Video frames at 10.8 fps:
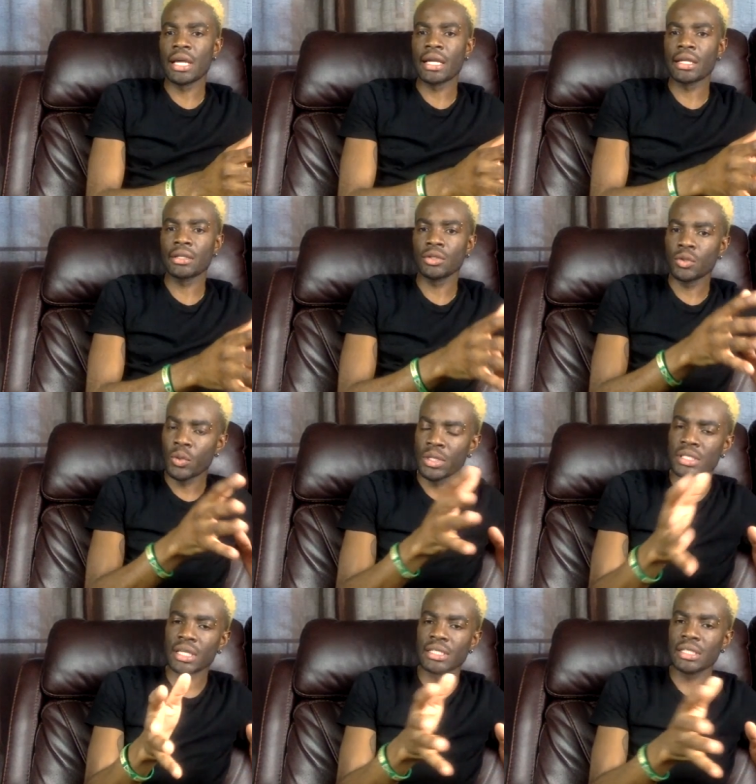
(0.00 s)
like
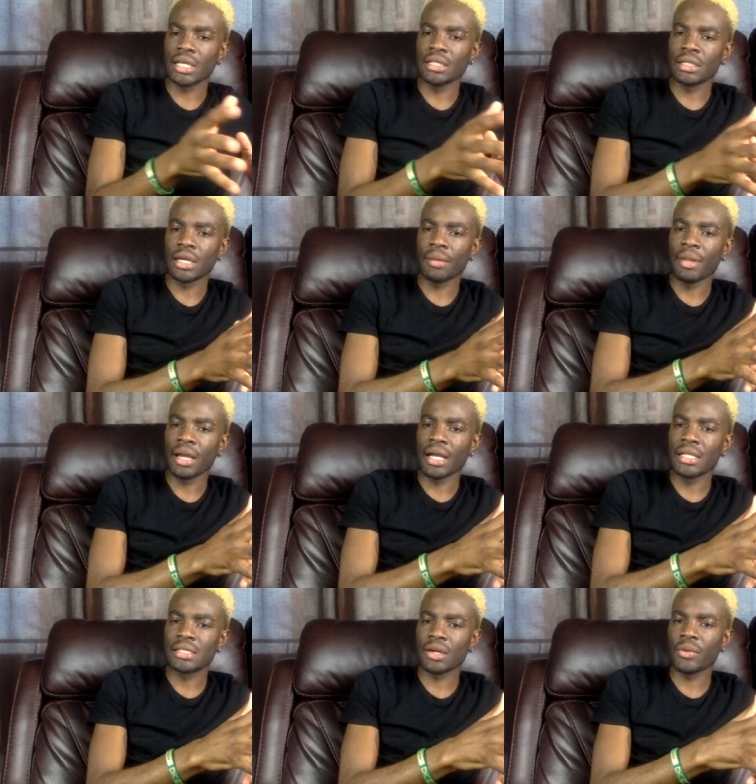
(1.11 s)
questions and I may
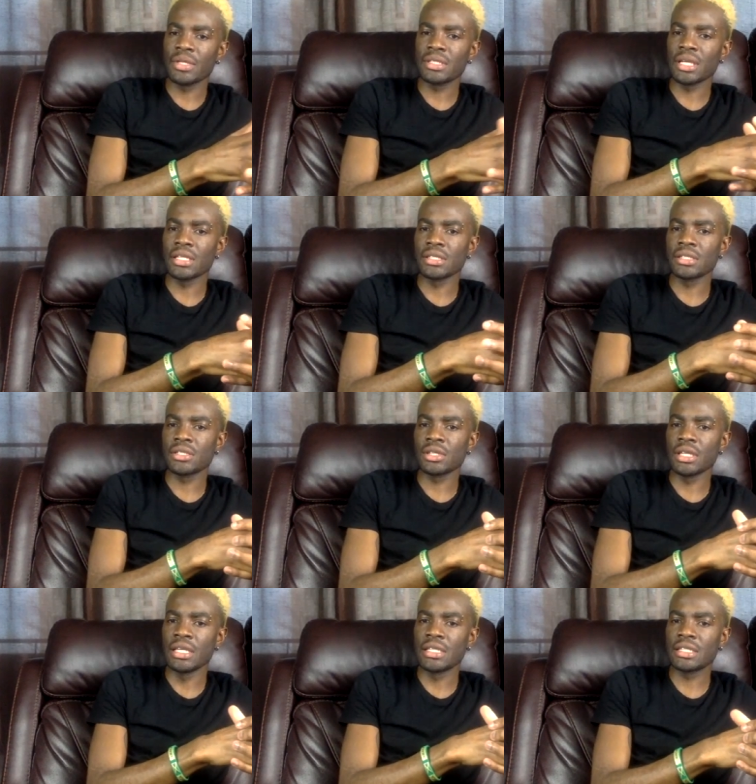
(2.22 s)
answer questions
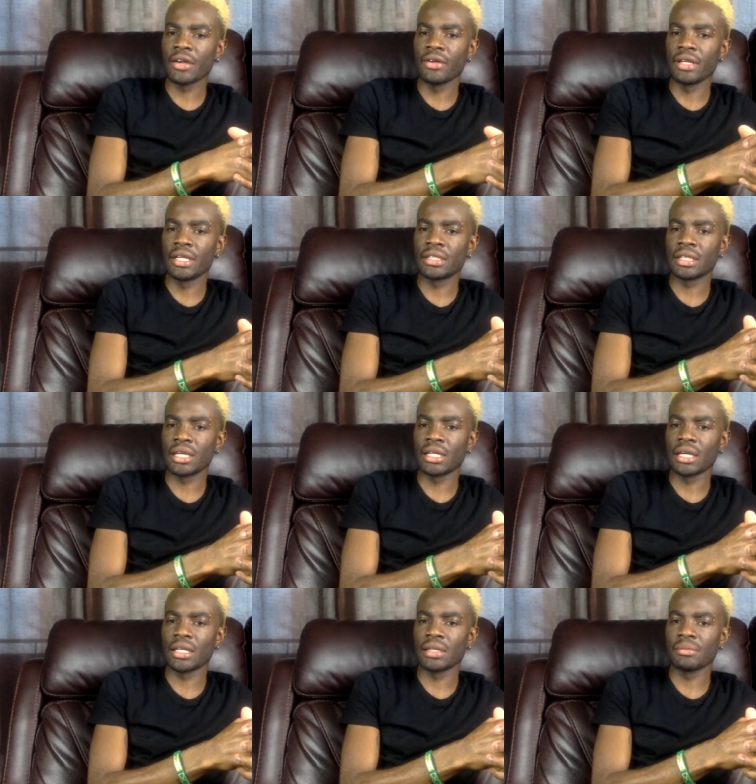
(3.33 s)
Easter related and
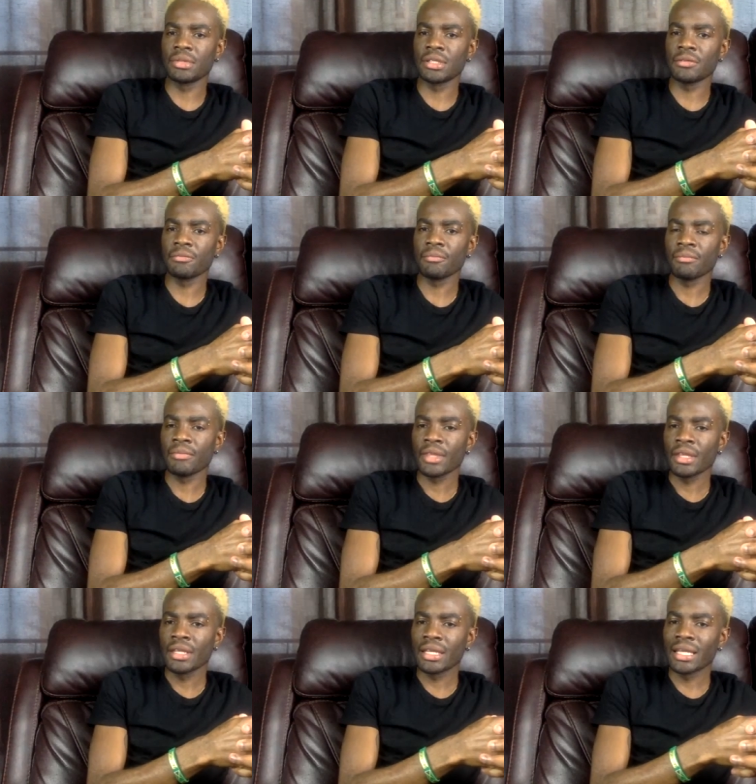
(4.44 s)
all them thing.
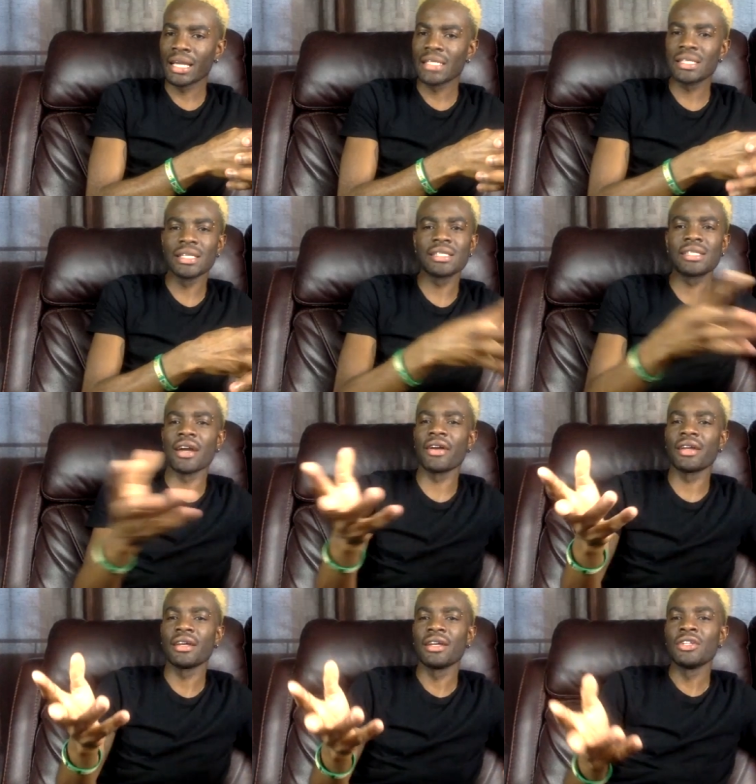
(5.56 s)
You can't see,
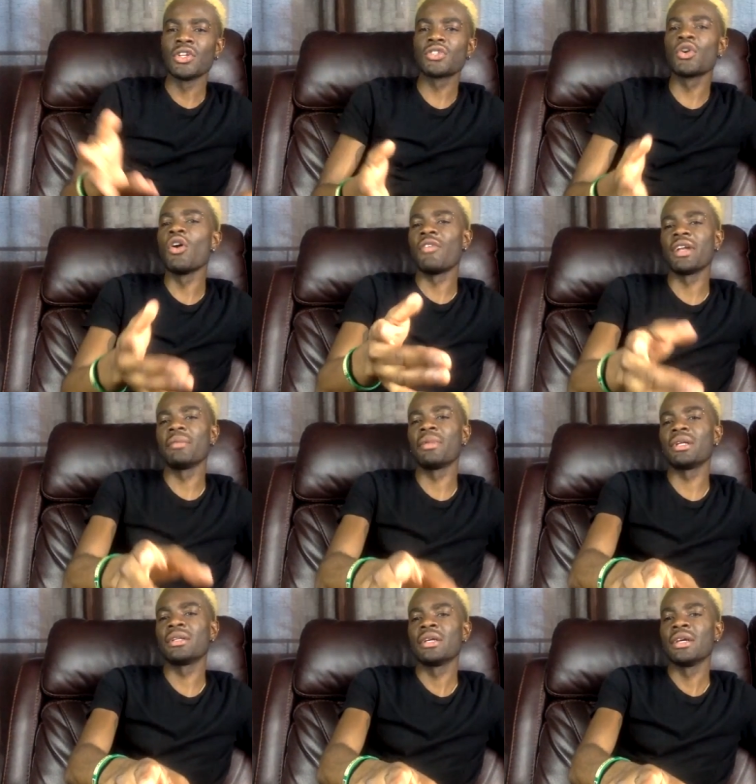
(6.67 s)
sorry. Just go over there,
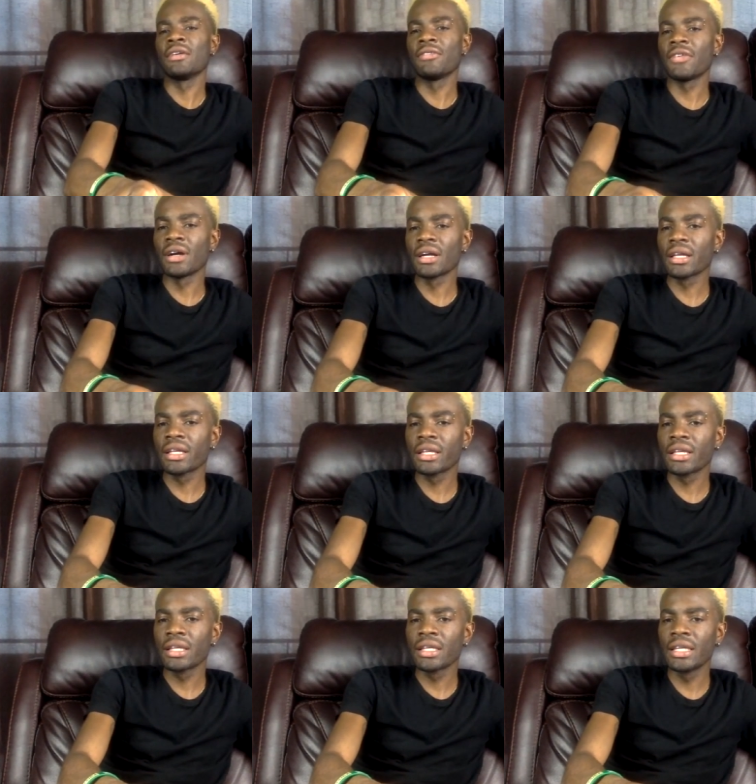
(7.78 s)
man. For
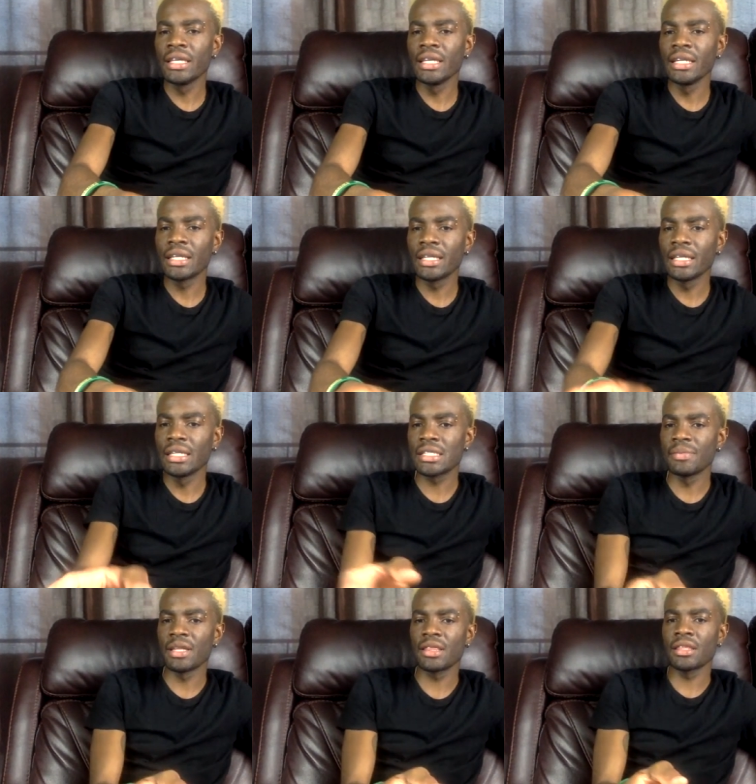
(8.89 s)
Keel, Keely
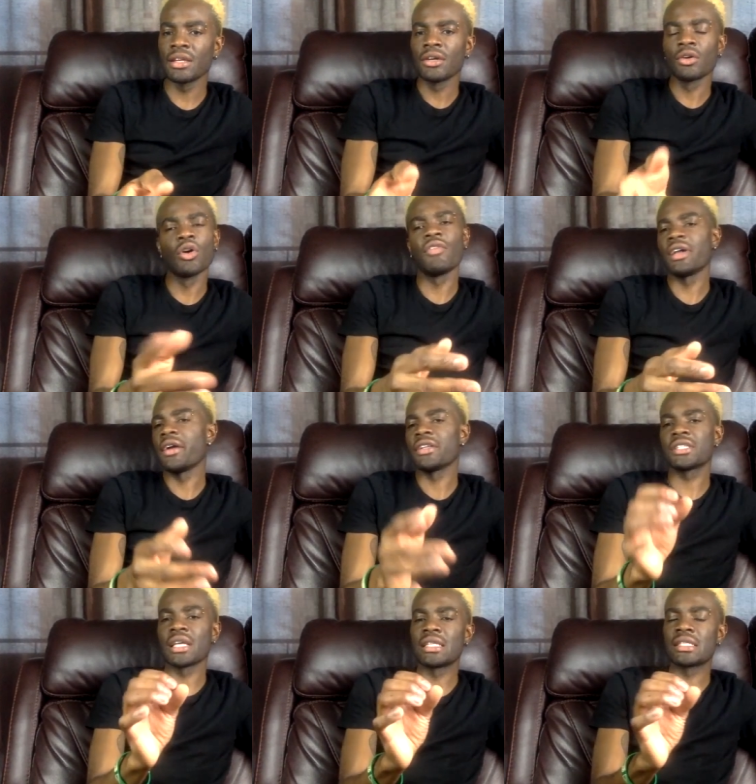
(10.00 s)
Smith, go over there.
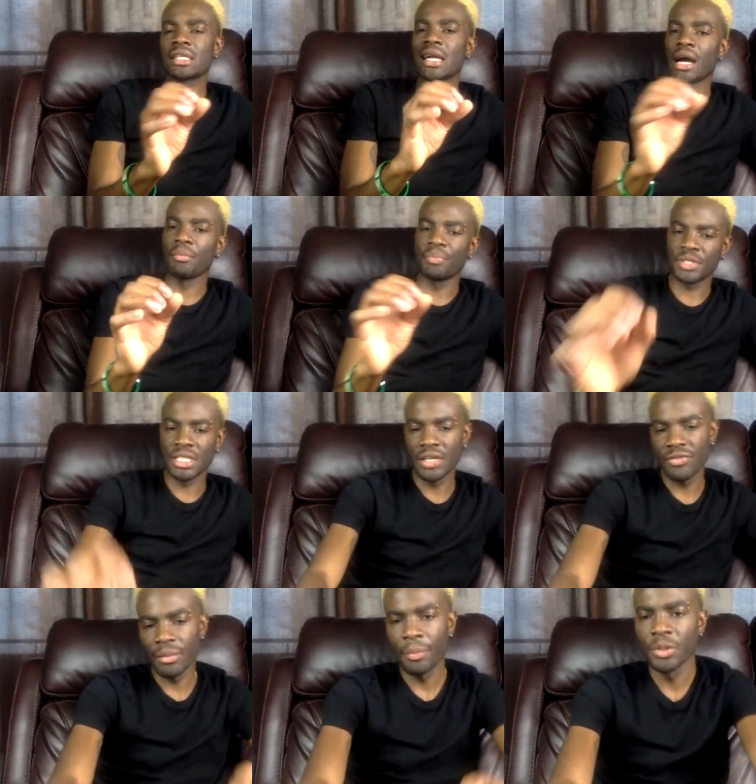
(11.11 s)
It's it's Gam
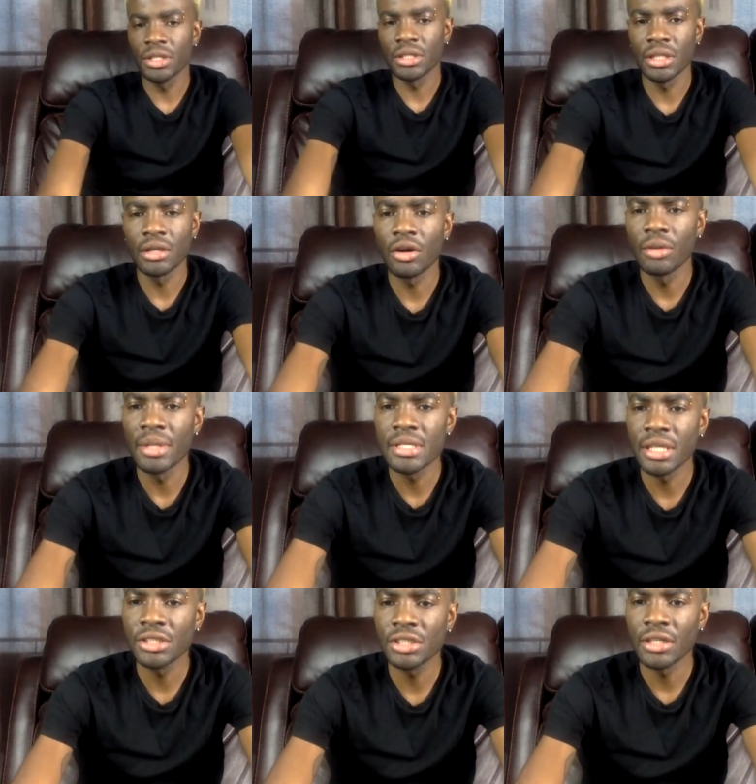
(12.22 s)
TV. I'm gonna put it in the comment
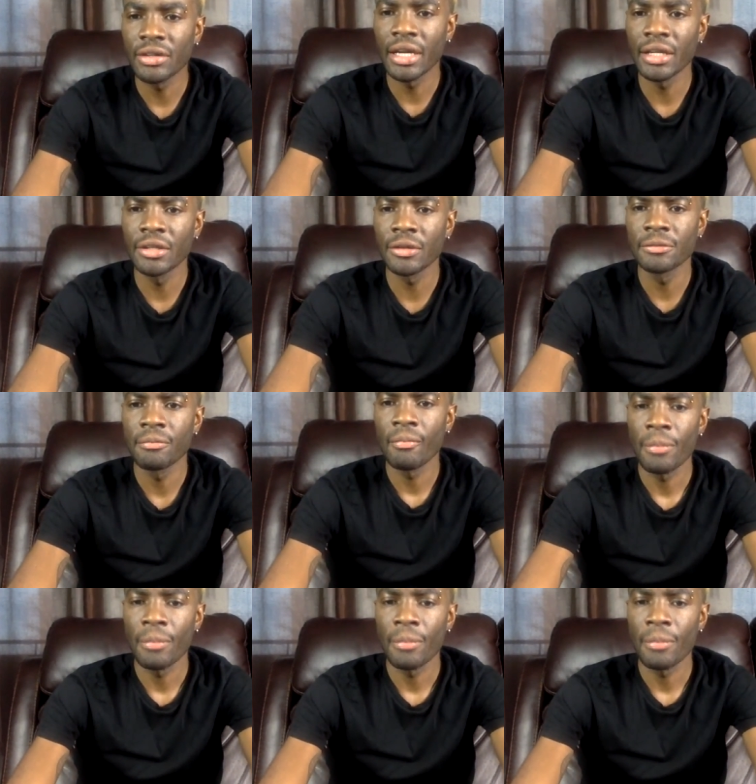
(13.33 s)
section right now.